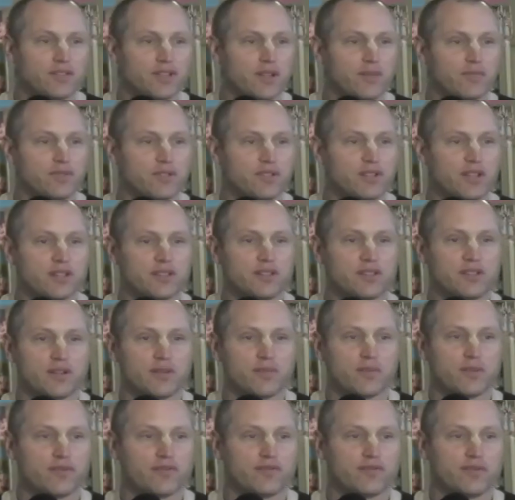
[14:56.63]
some
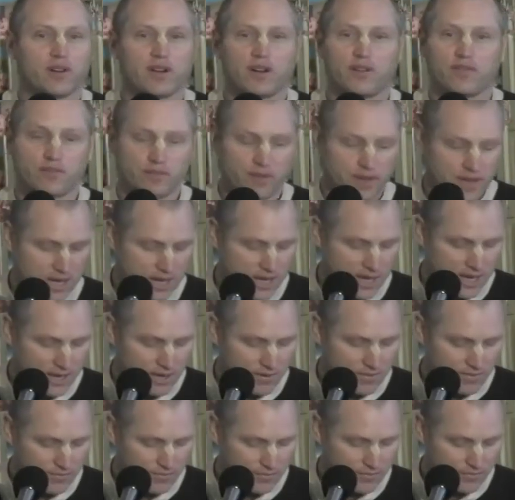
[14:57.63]
system of
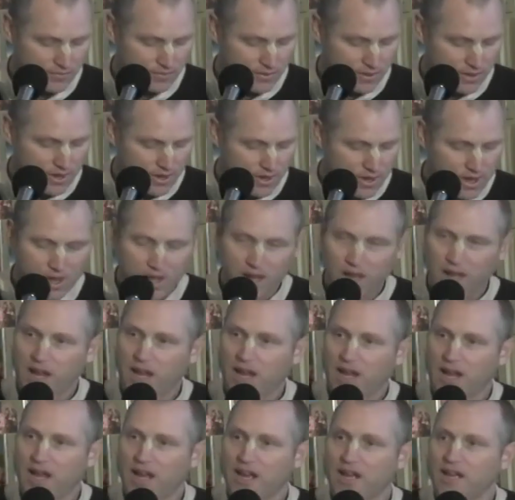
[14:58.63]
reading.
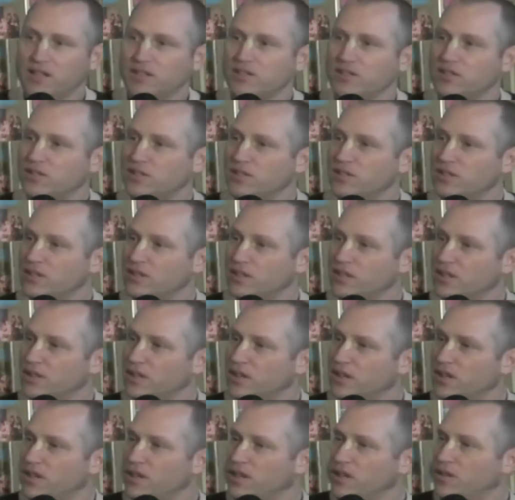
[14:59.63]
And
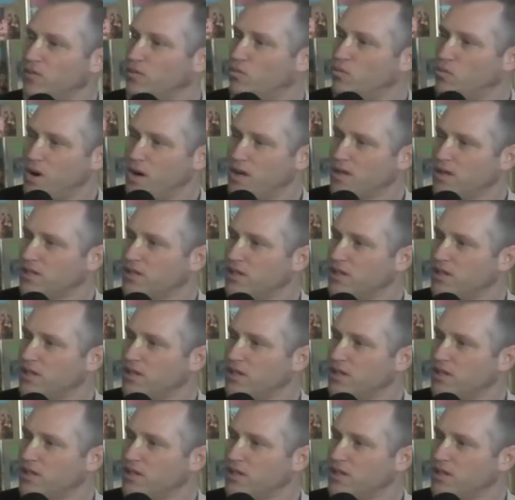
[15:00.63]
one